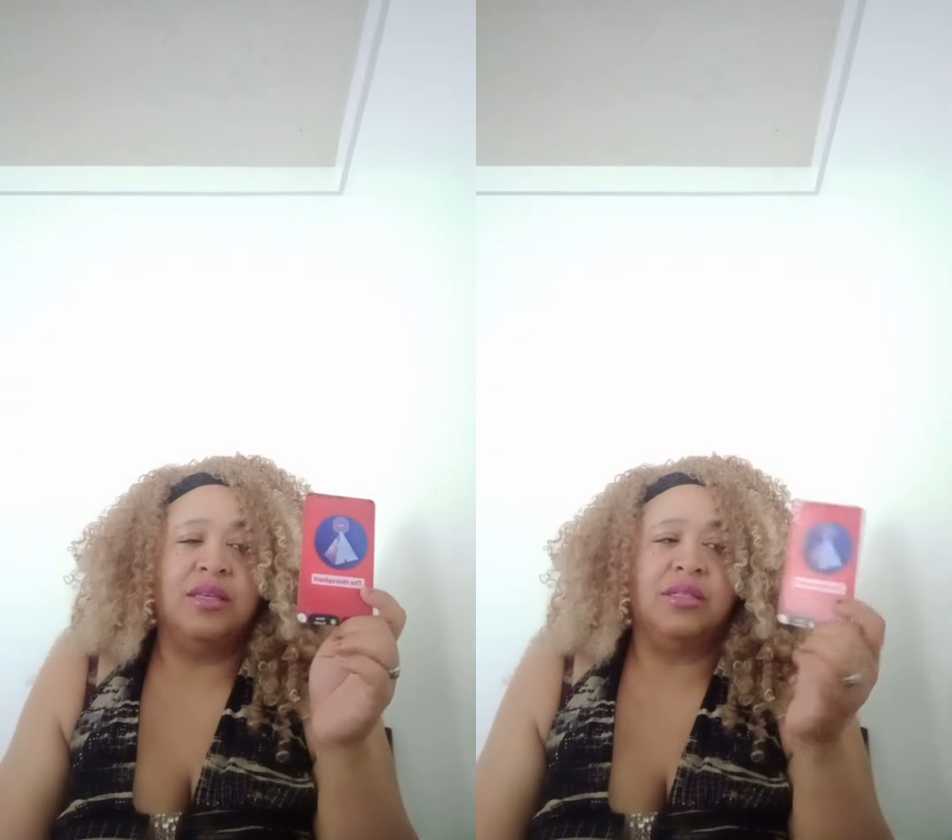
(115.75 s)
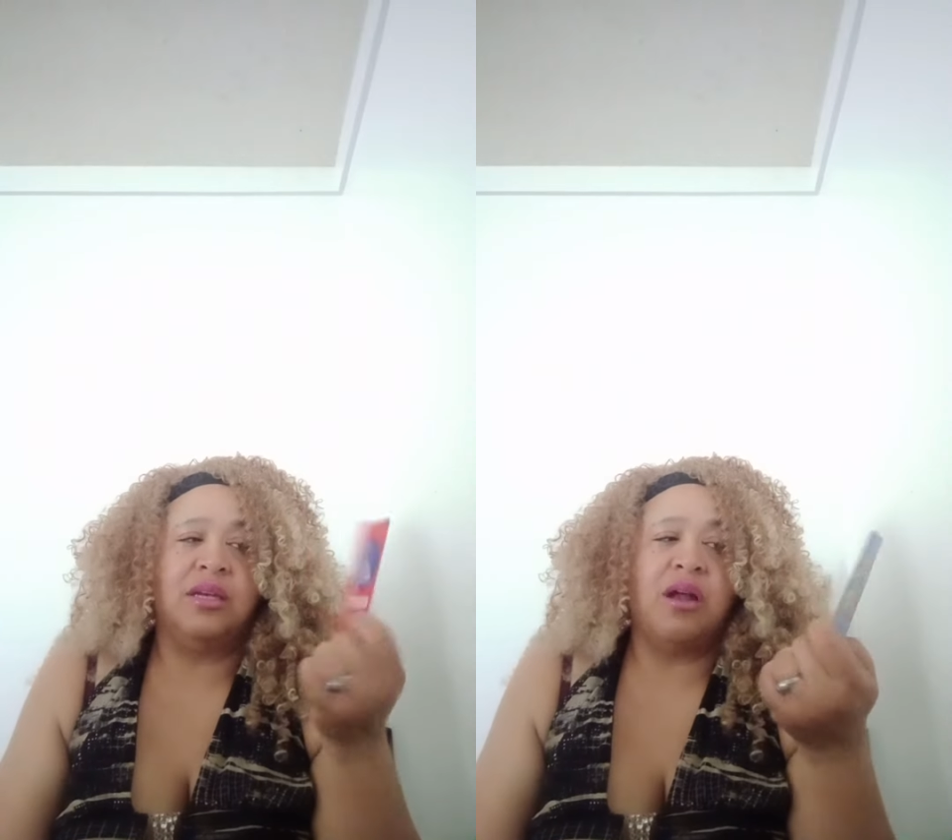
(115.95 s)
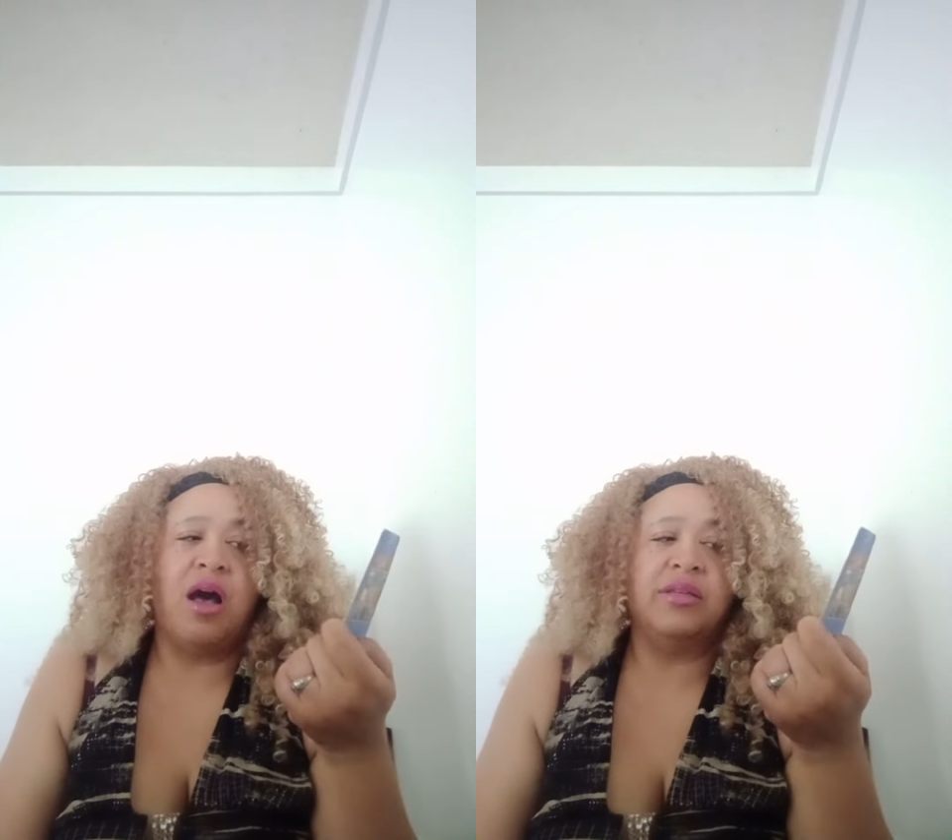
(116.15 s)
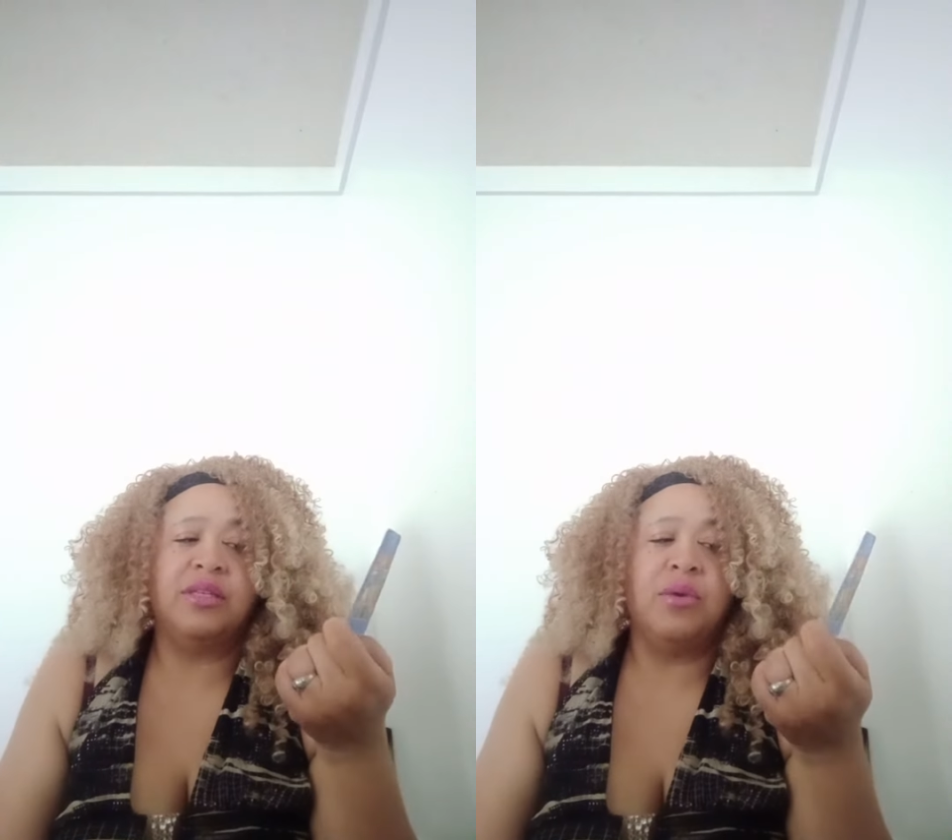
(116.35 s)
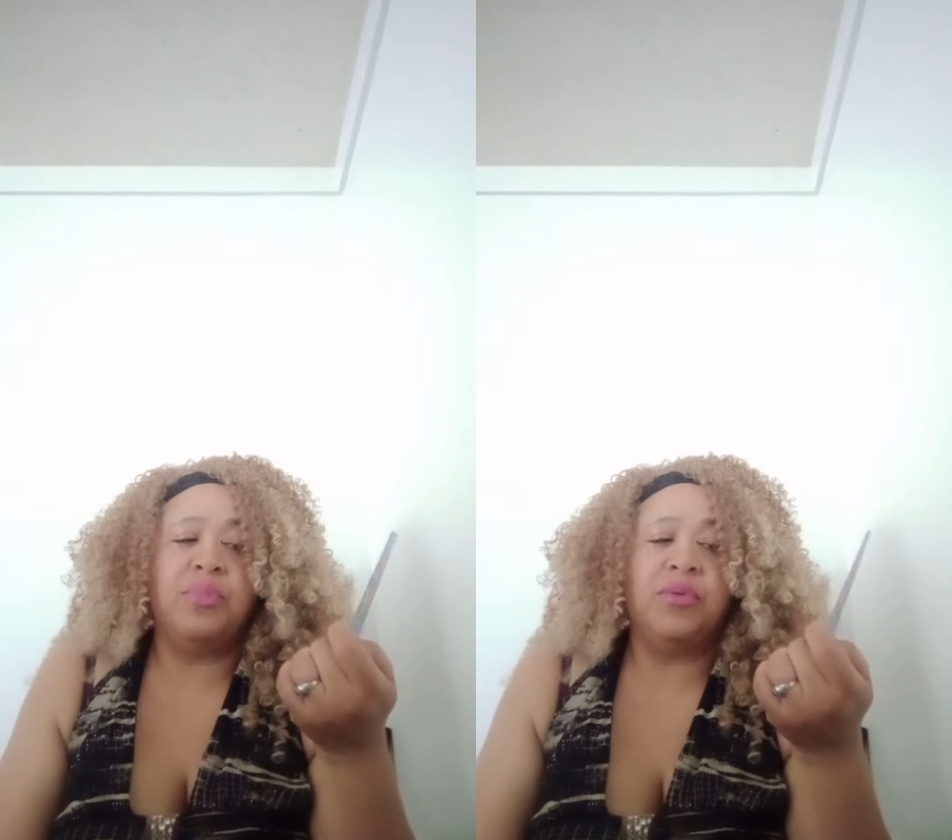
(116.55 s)
This could
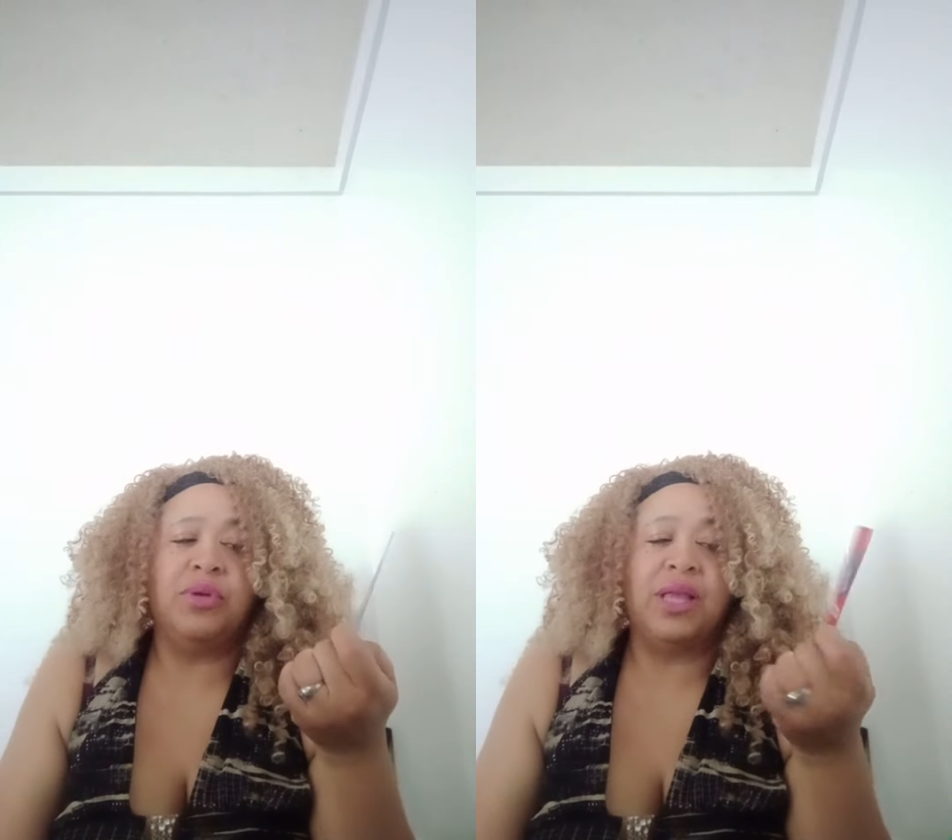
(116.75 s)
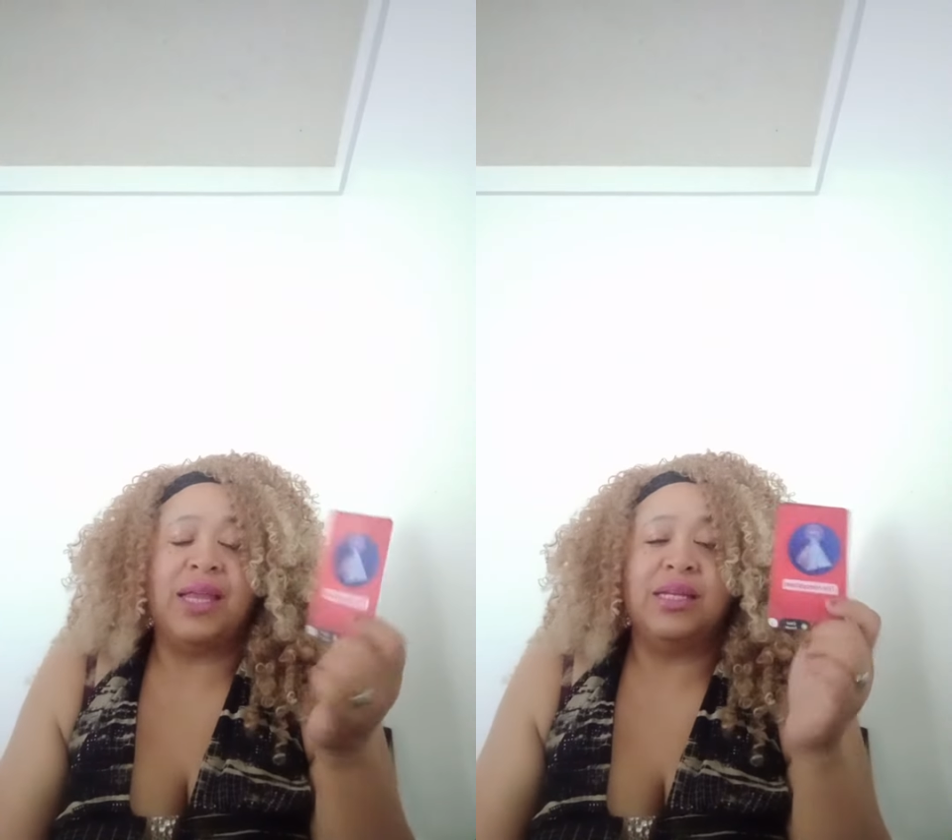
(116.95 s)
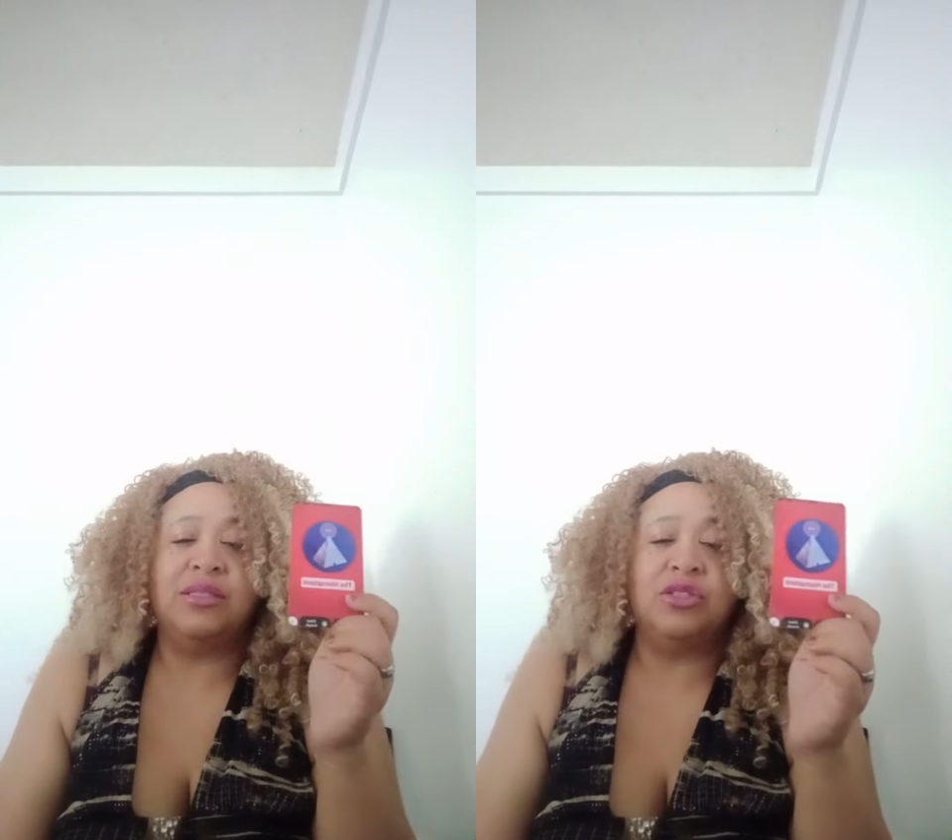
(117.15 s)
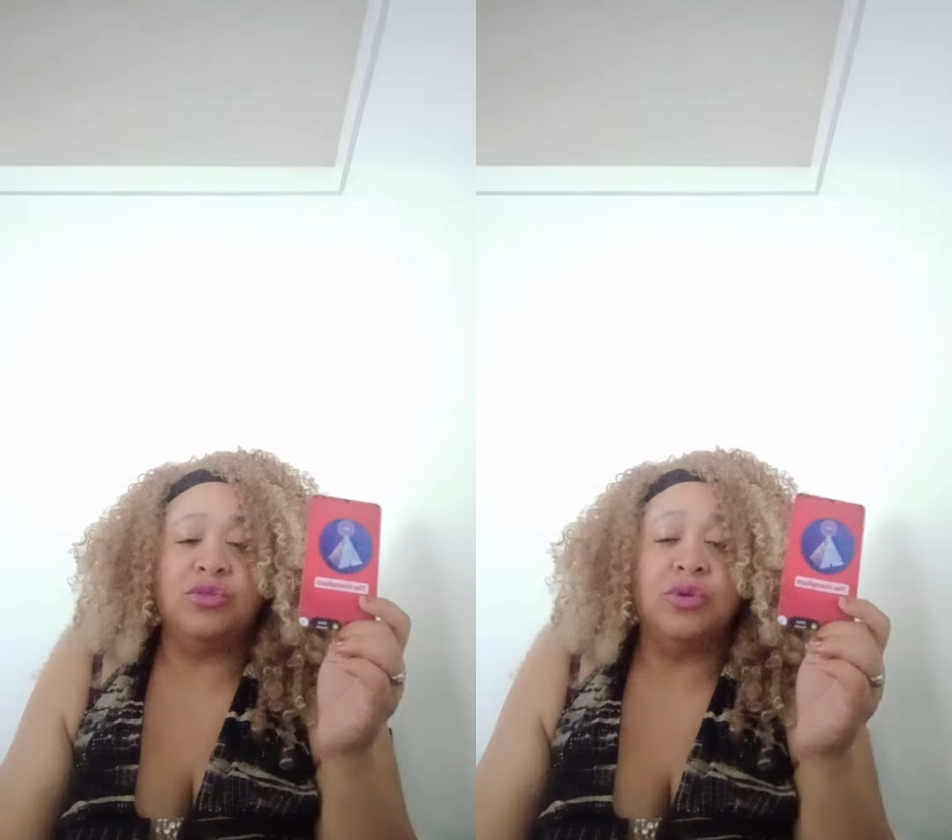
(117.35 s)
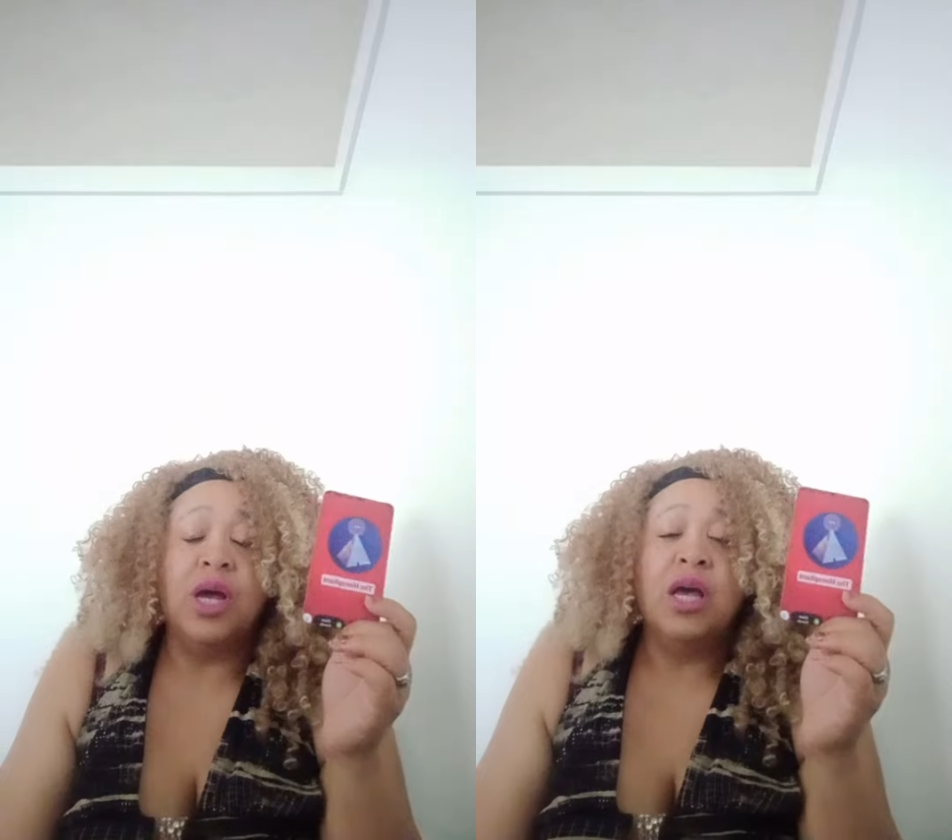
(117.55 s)
also be related
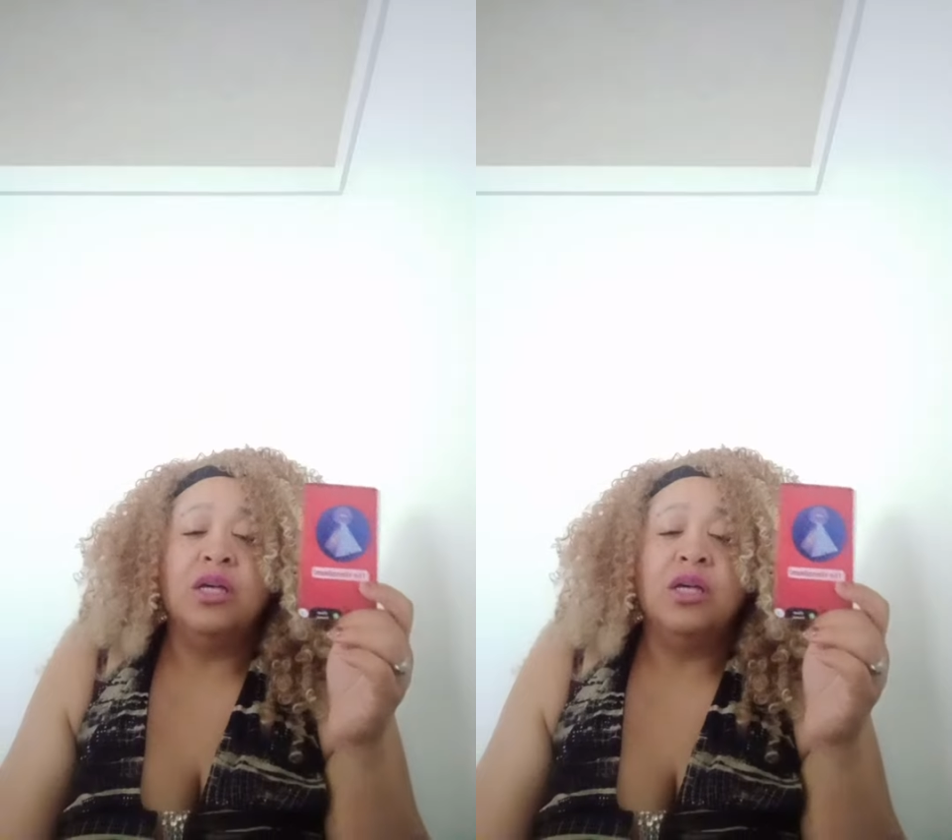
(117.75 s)
to